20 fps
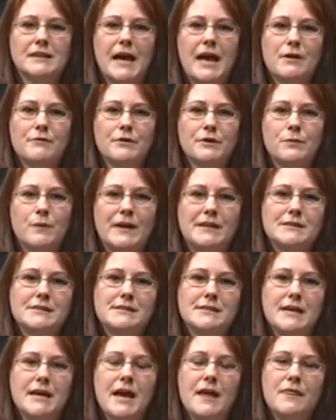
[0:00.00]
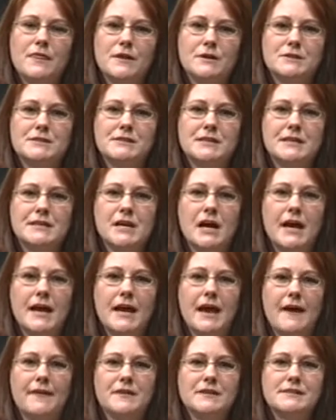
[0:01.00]
every Wednesday and Thursday night
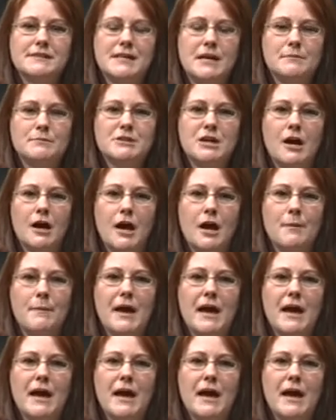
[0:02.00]
at the same time,